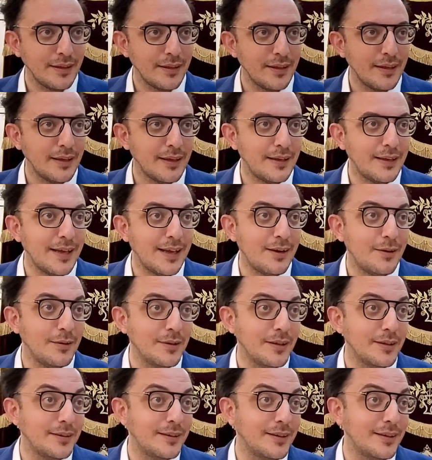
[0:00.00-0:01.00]
And not
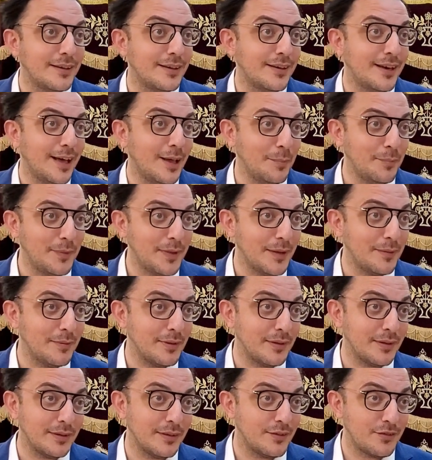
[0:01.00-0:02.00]
only didn't it help them,
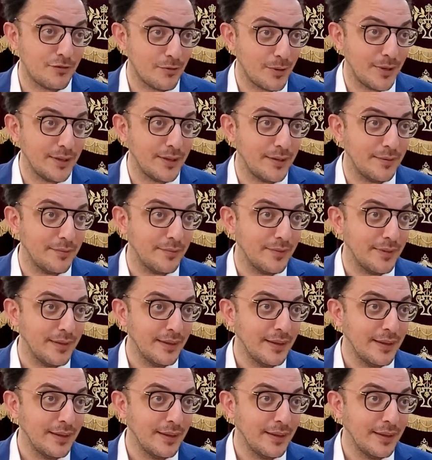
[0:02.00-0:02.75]
it destroyed them.